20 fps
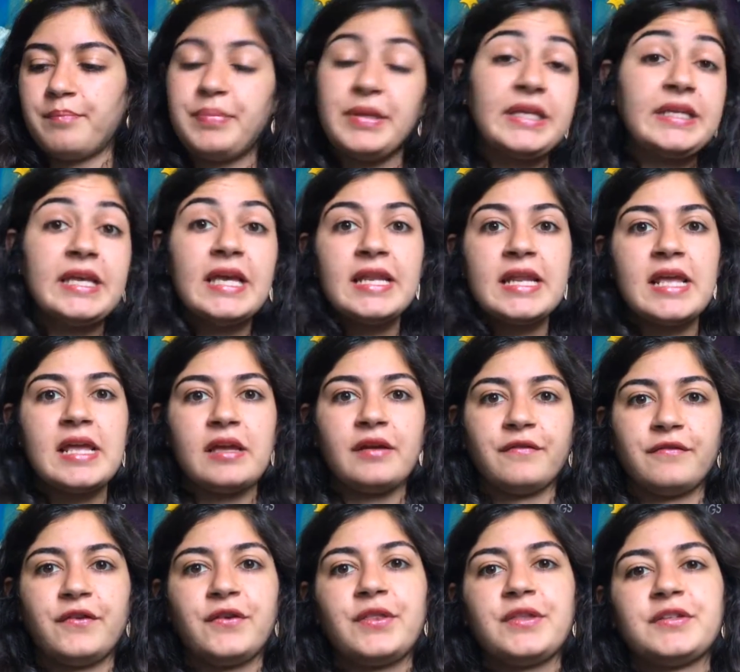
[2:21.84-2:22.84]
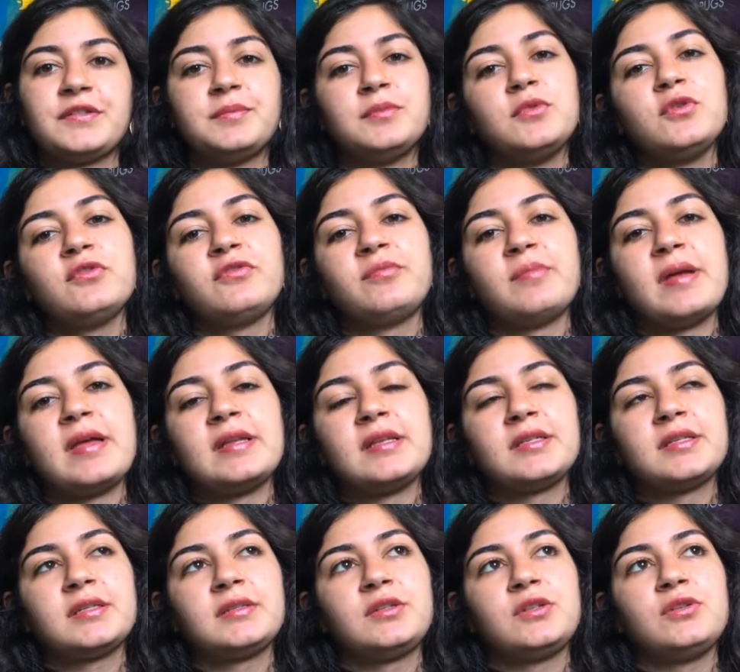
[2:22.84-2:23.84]
beginning for this
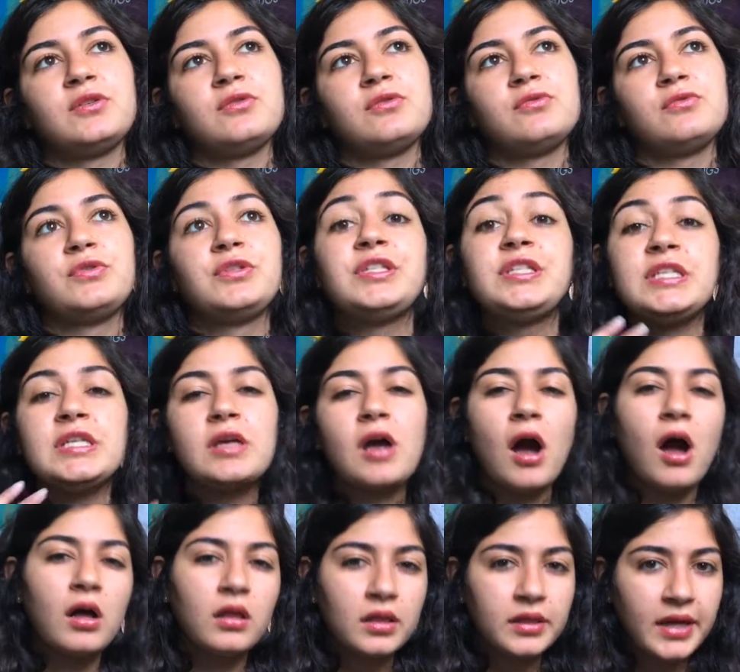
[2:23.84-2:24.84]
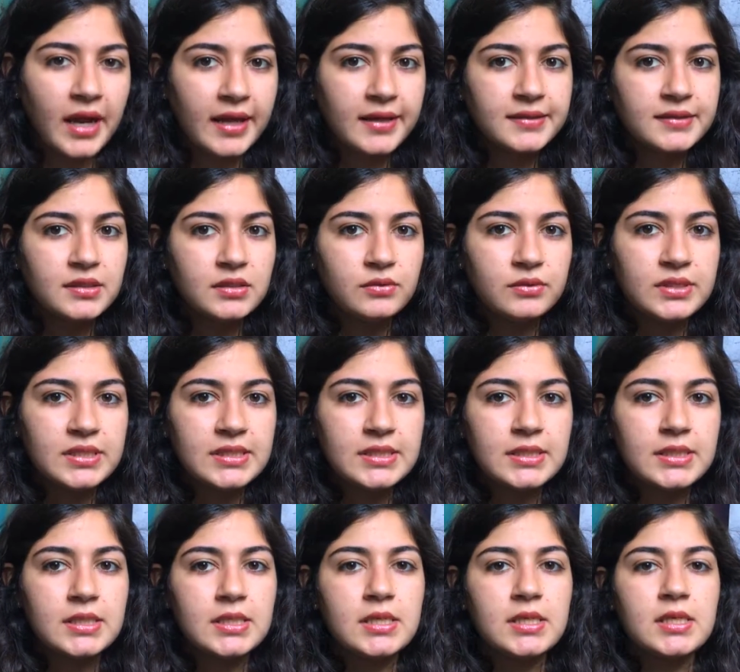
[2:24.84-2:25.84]
movement to decolonize
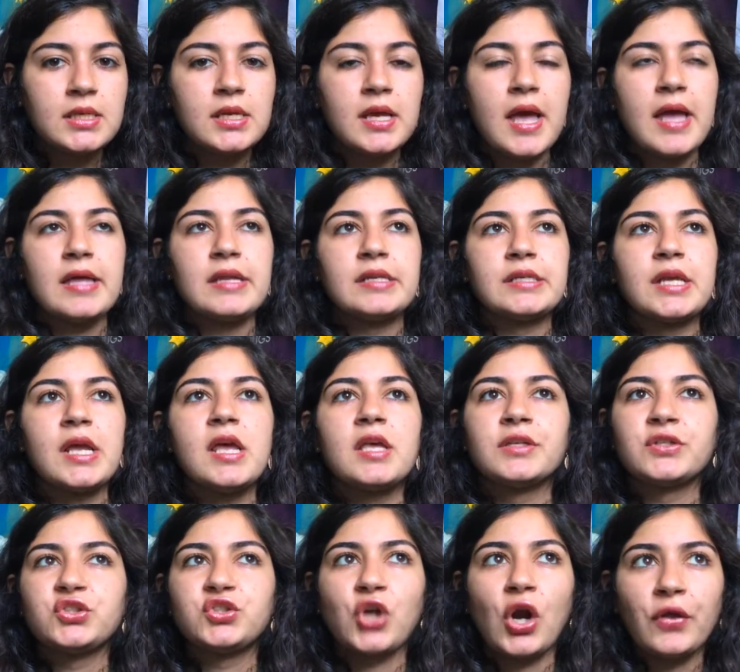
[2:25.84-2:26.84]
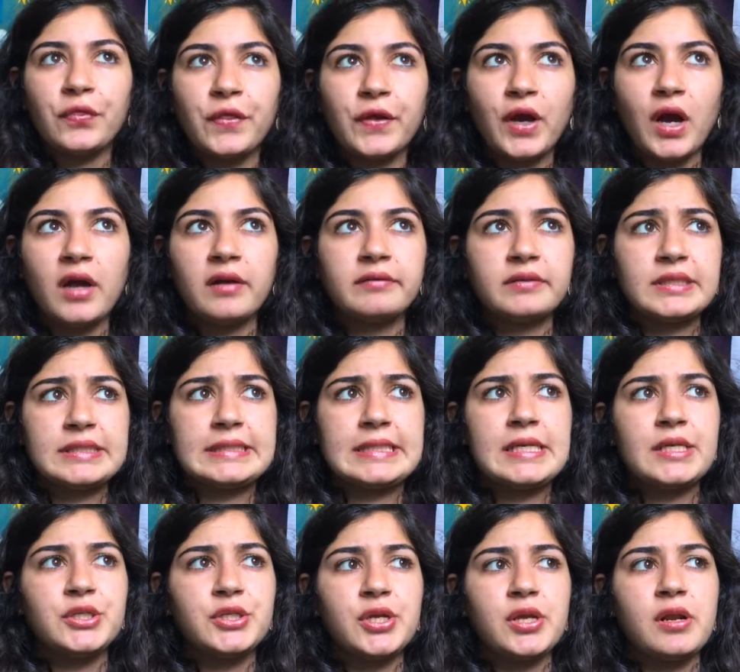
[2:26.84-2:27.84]
UCT and start the
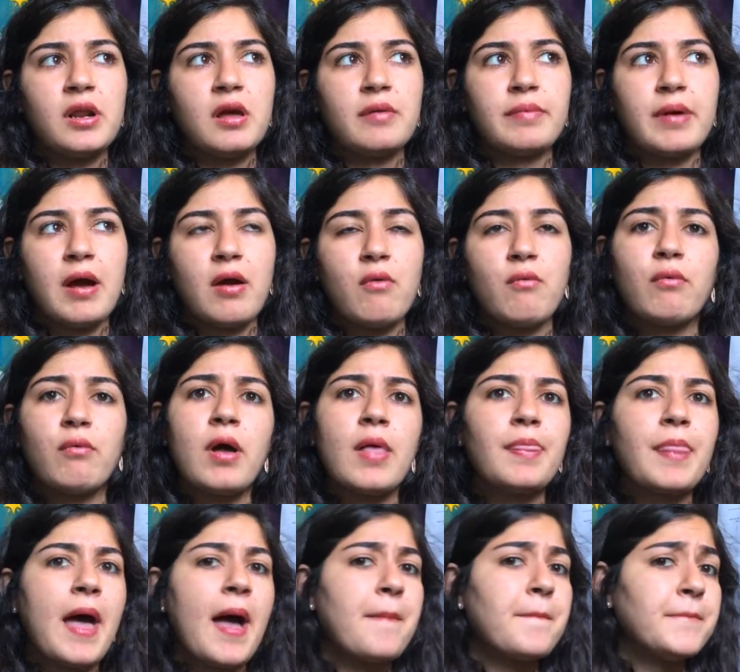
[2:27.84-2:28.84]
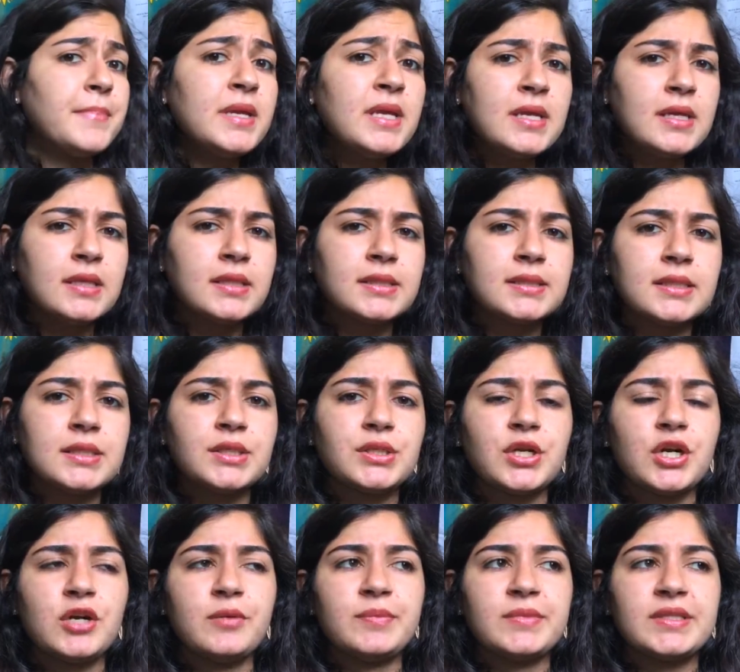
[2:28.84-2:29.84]
conversation about what that means in
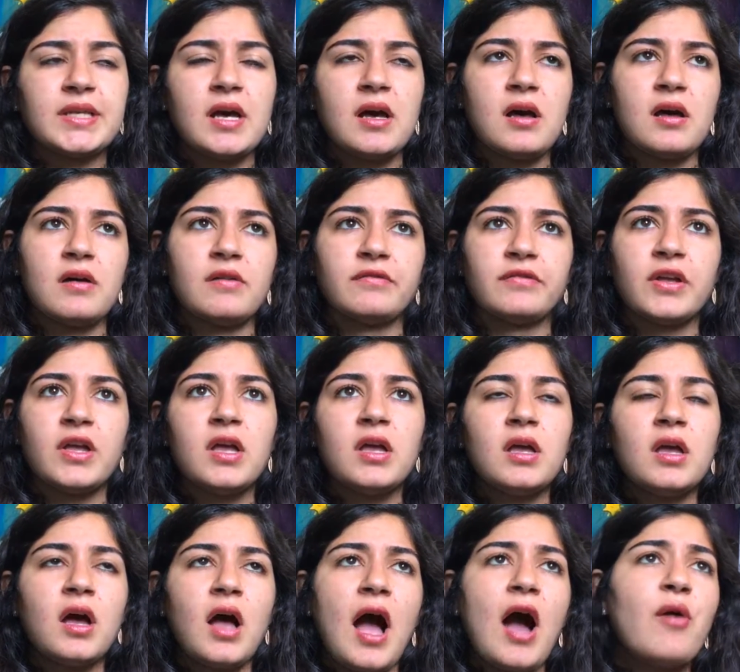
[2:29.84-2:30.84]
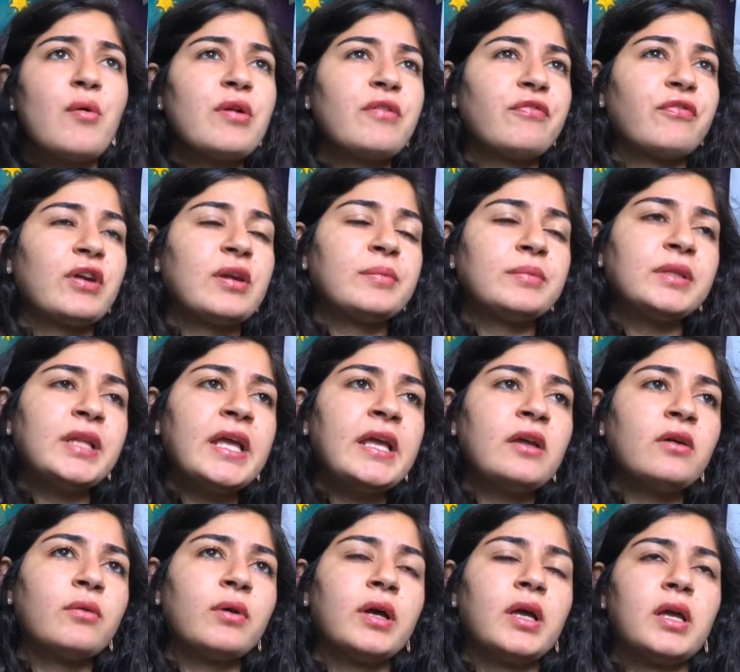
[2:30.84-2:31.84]
terms of how we frame
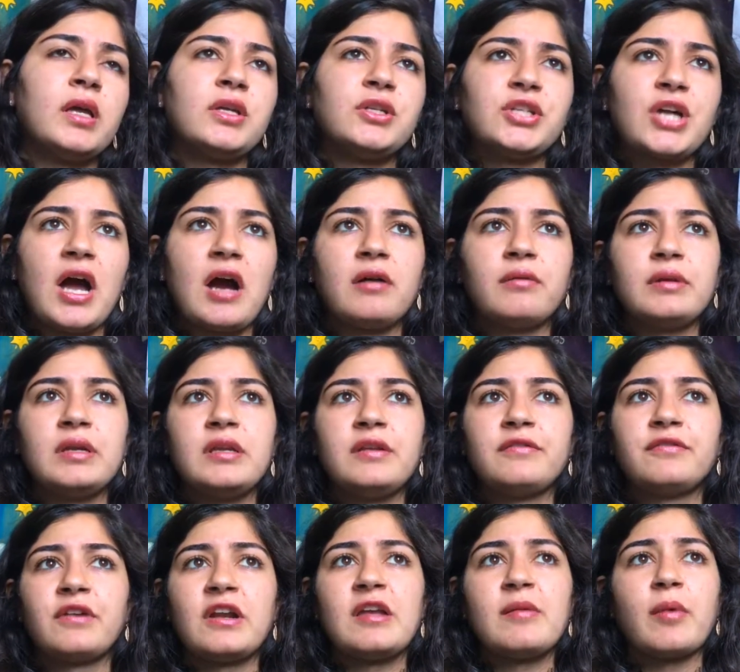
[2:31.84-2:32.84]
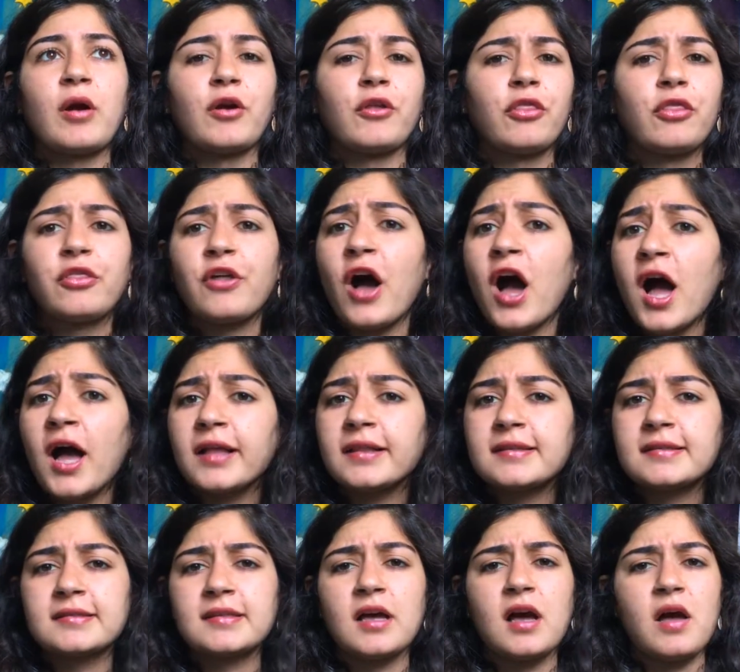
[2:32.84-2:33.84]
language, how we frame our
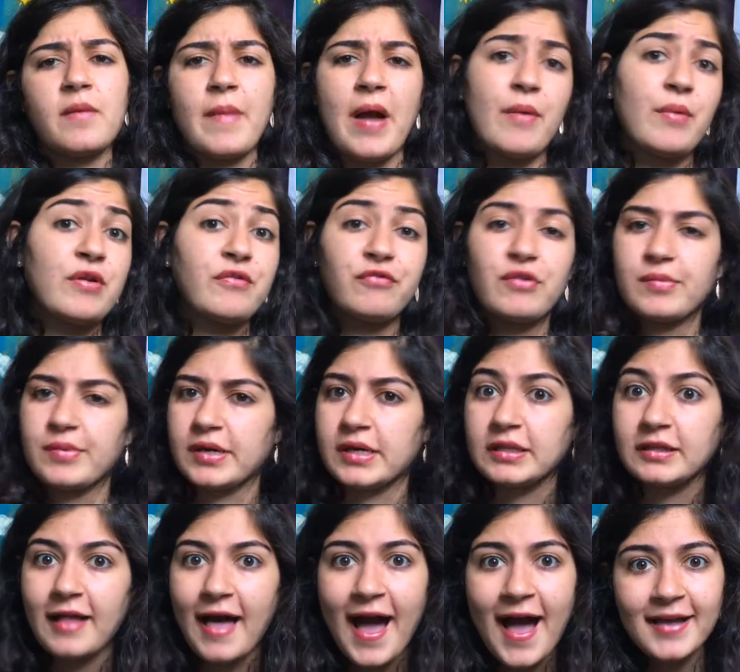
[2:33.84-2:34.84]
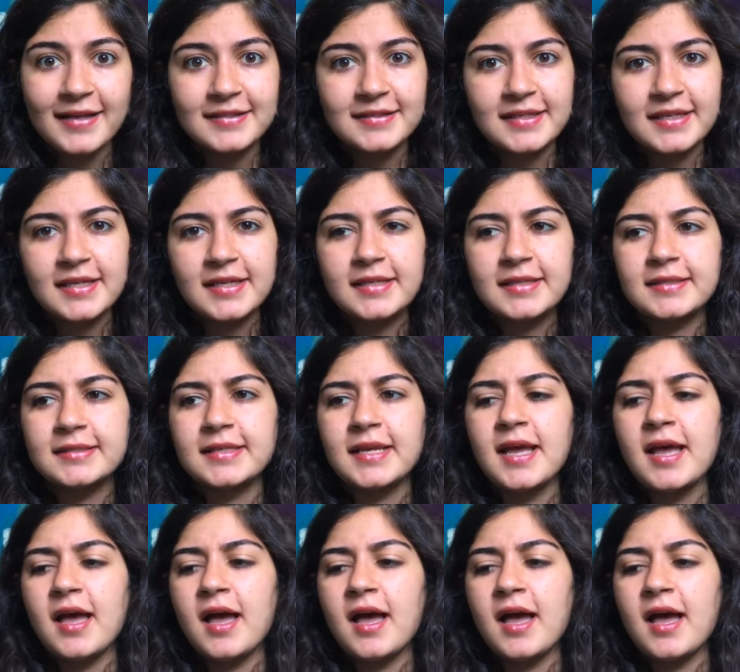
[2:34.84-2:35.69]
thoughts, how we frame classes.